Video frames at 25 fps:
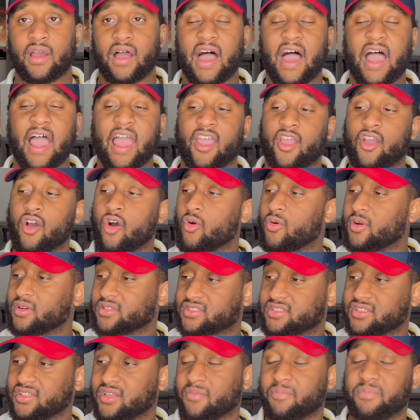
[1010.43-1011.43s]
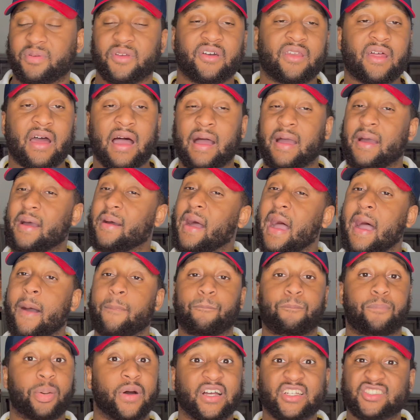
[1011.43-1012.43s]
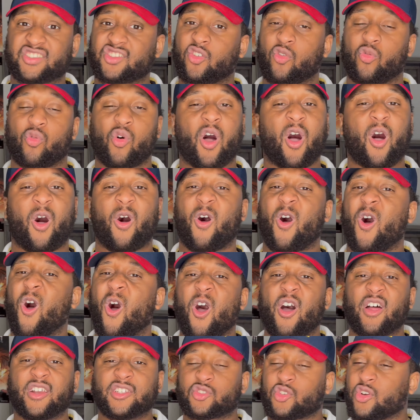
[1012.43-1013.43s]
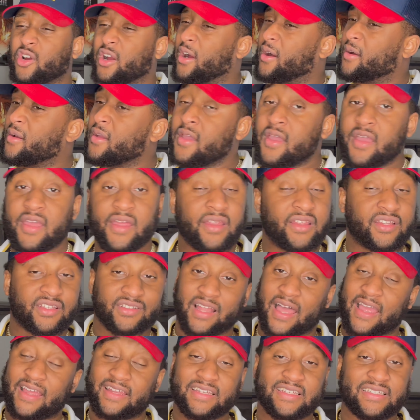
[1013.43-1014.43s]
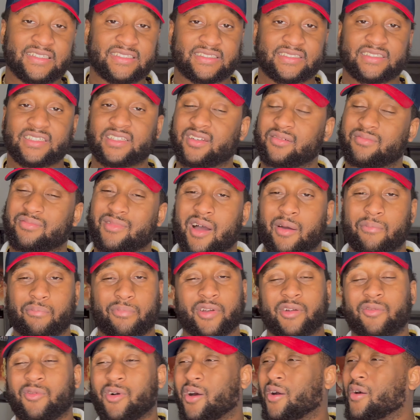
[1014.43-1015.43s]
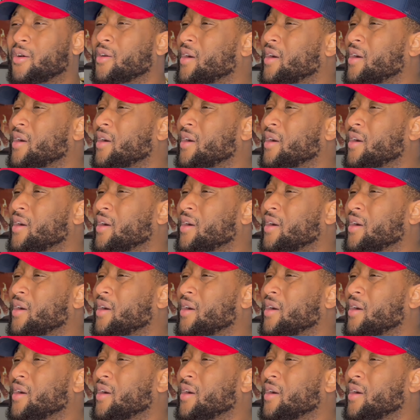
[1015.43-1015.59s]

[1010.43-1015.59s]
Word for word: I go into the building. I, I push the wall hard as crap. It's like these cinder block brick wall.